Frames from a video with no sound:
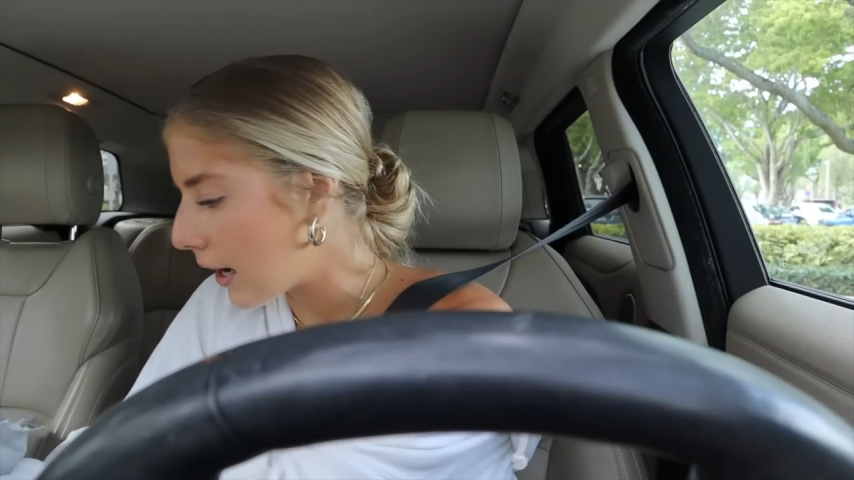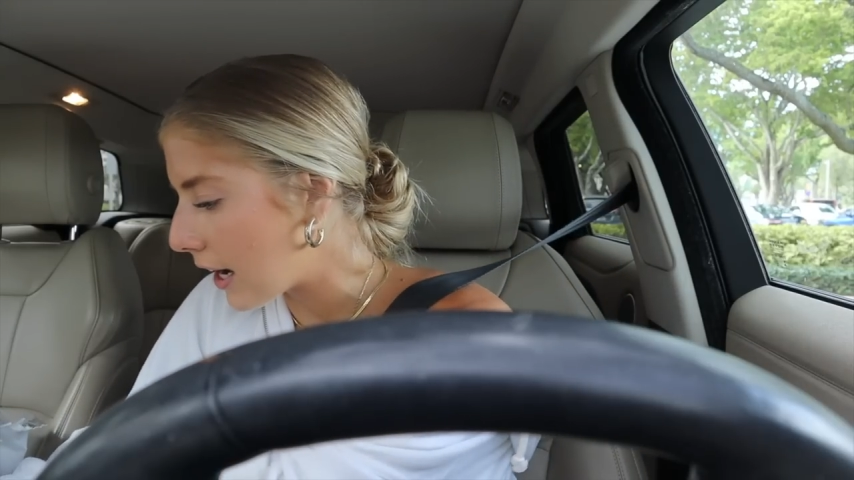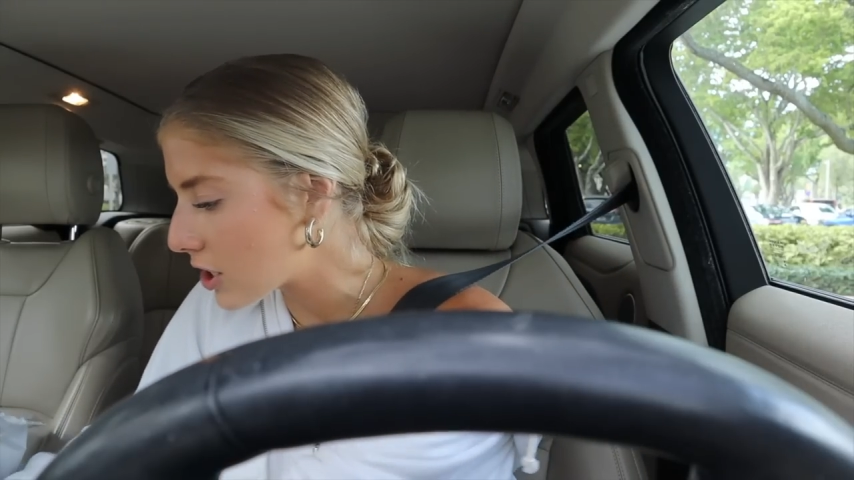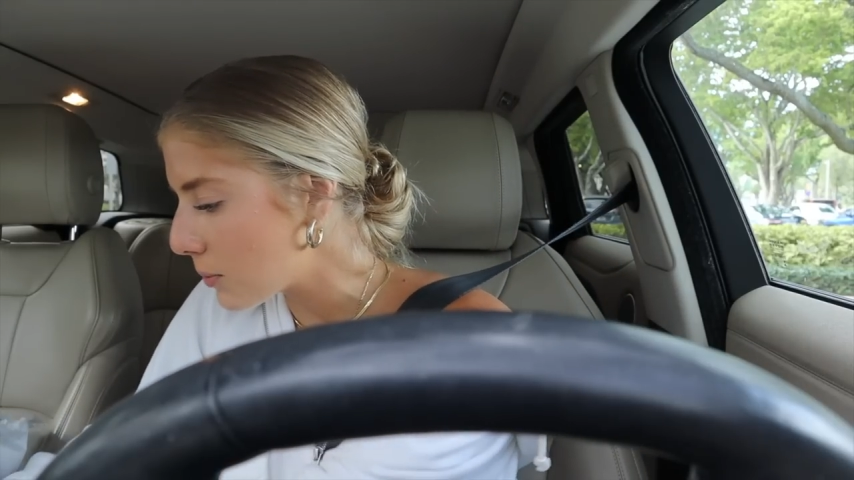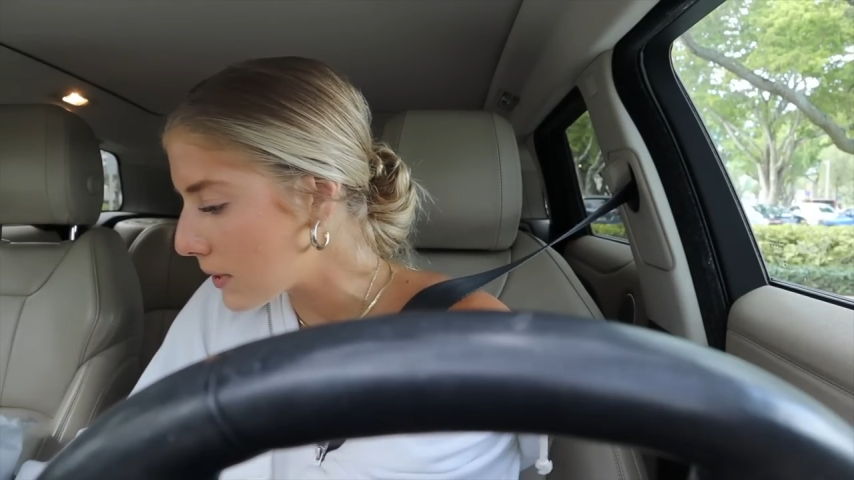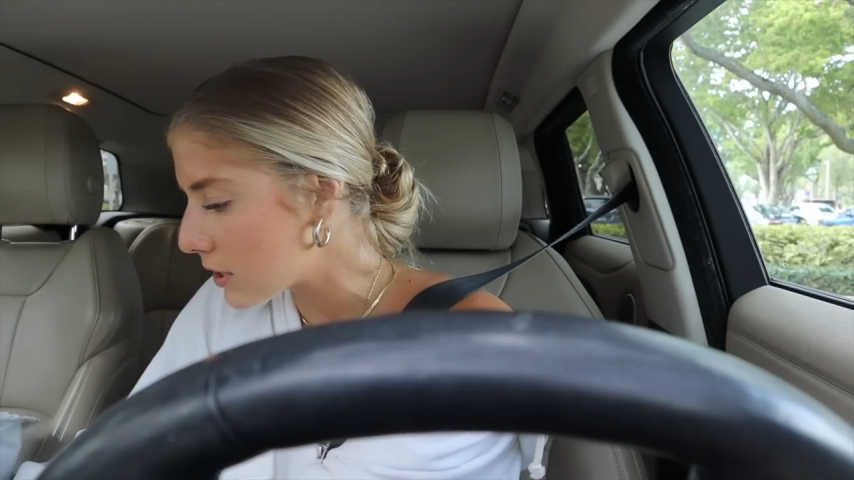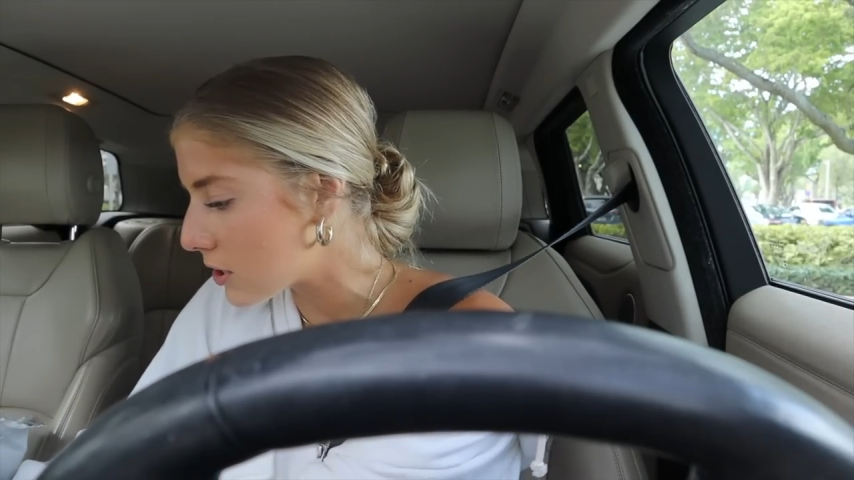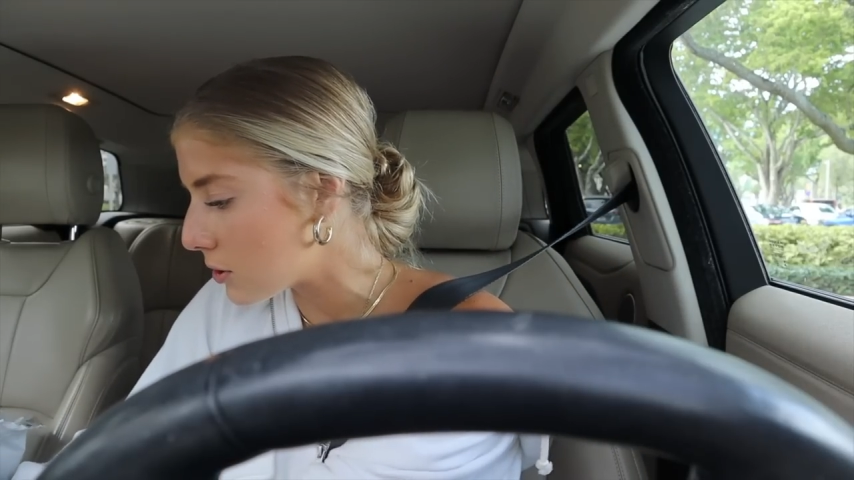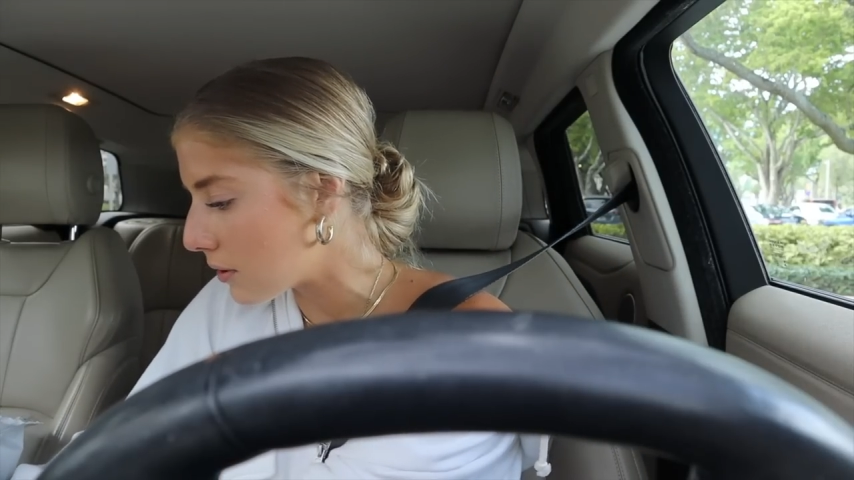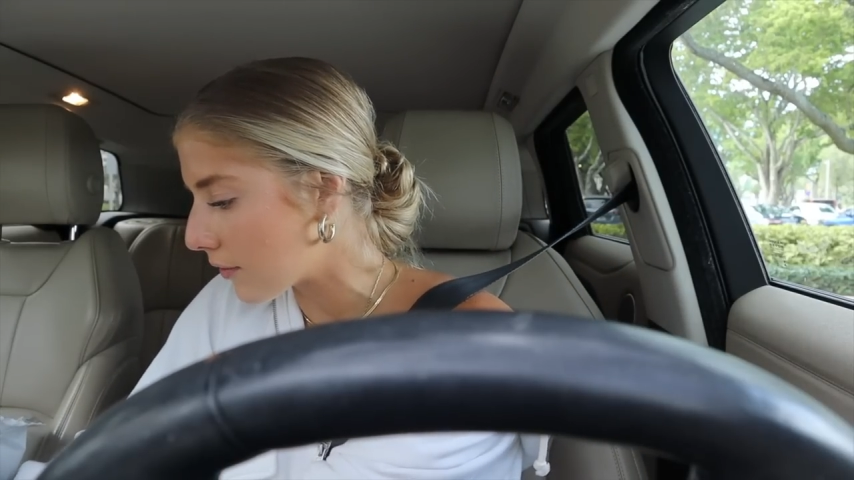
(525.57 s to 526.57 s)
I actually went to
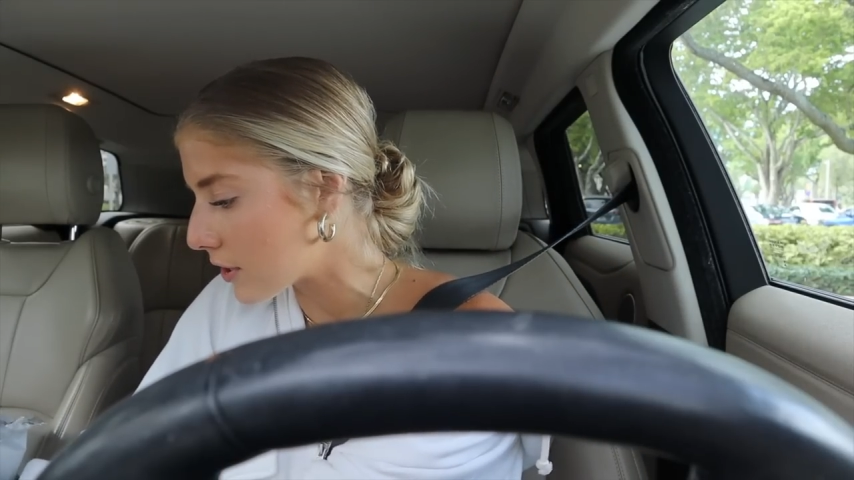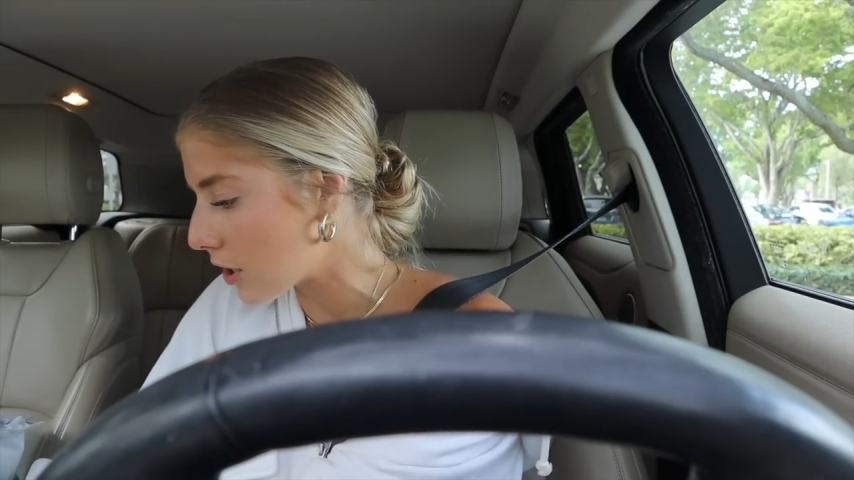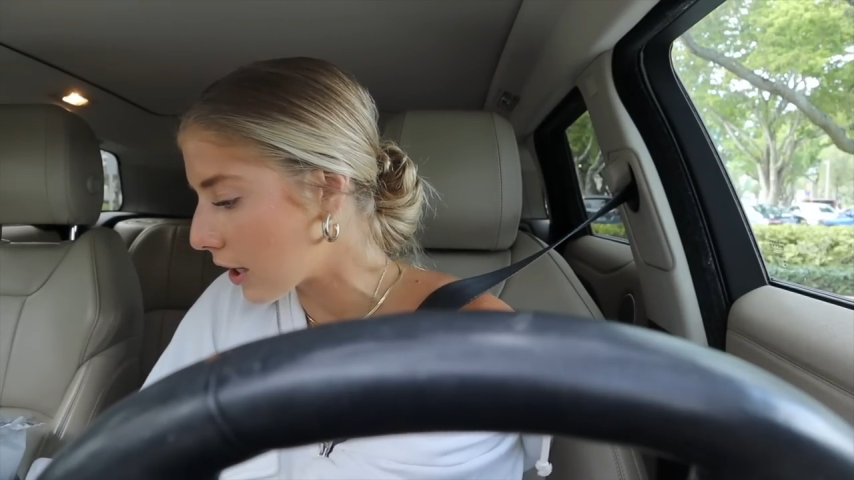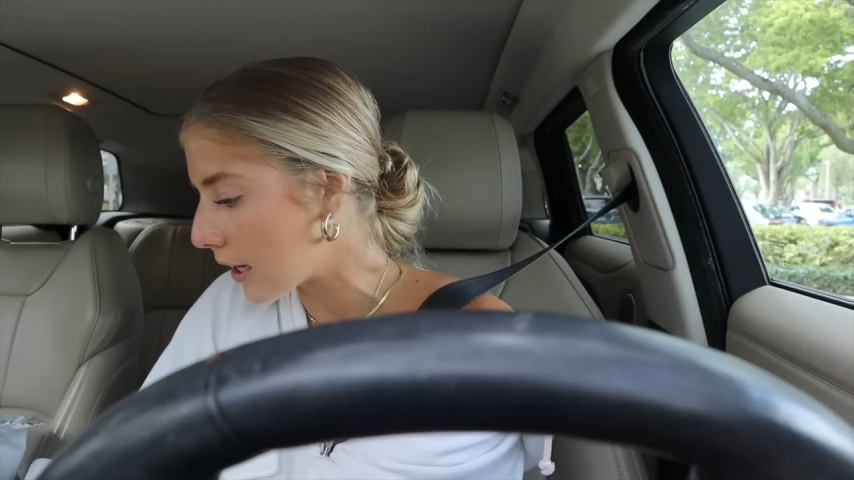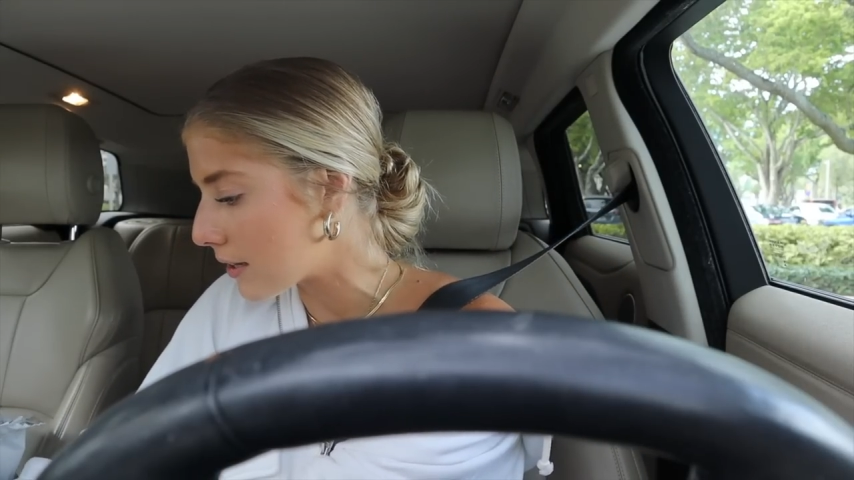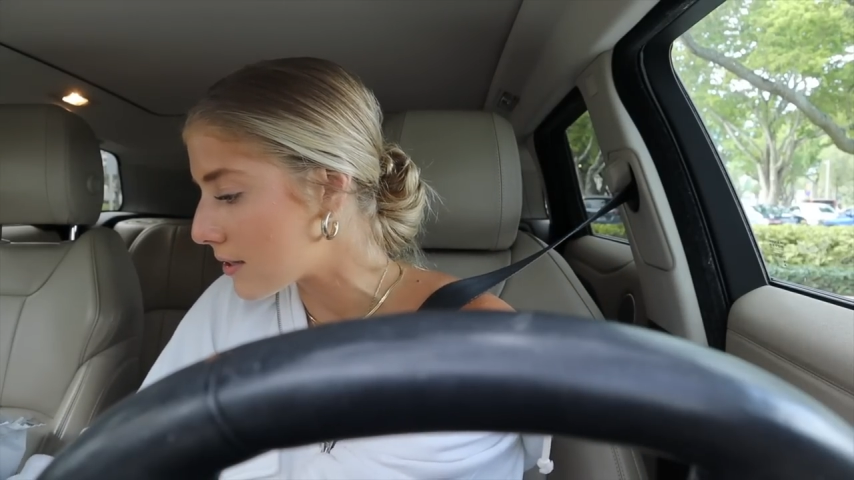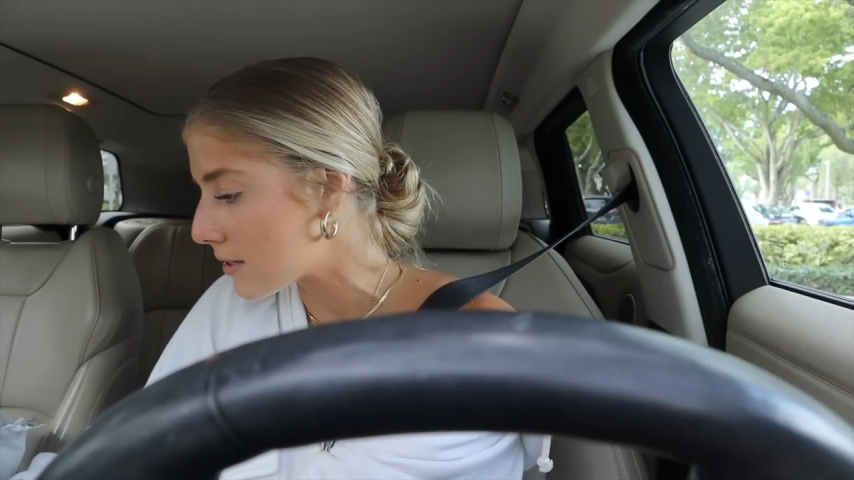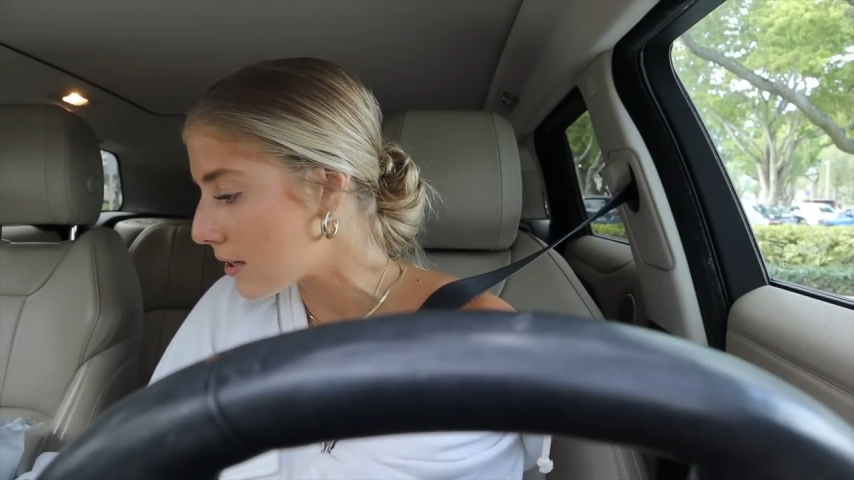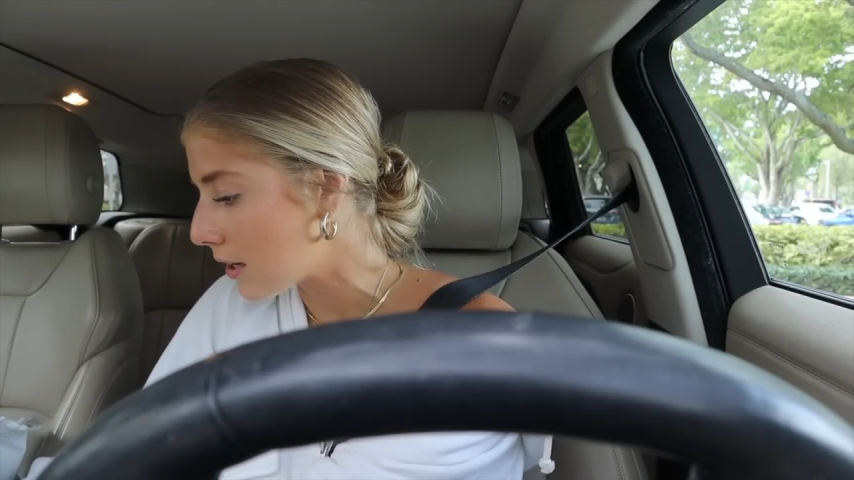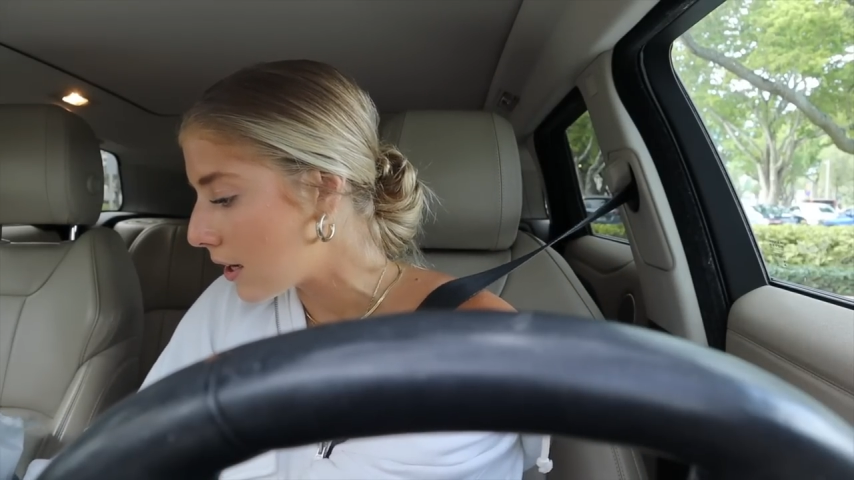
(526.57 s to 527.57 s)
two different Targets